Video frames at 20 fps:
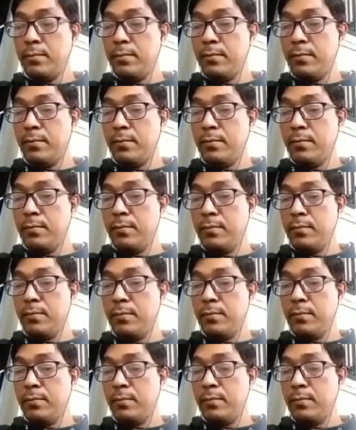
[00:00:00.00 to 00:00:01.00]

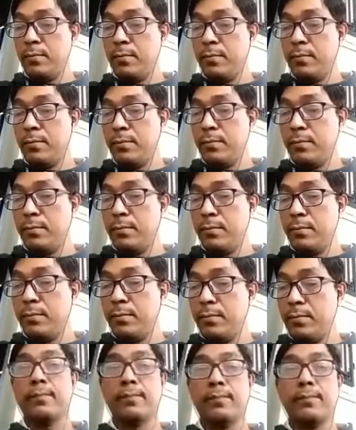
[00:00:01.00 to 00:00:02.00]

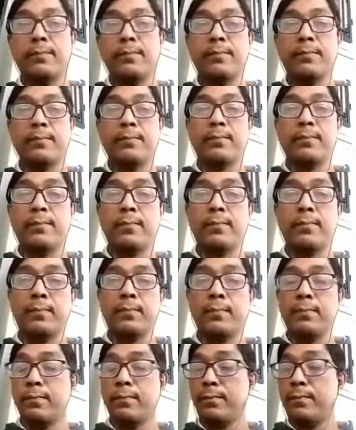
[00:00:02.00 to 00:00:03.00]

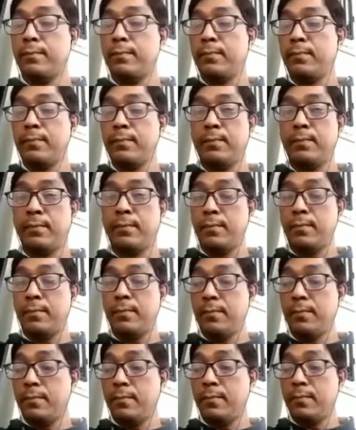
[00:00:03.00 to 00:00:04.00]

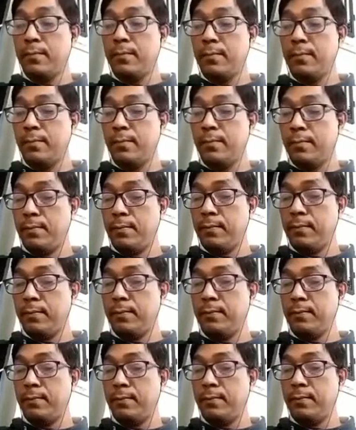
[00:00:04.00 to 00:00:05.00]

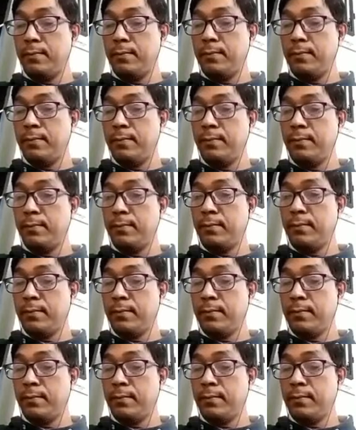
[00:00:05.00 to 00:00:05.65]
No words are spoken by the person on screen.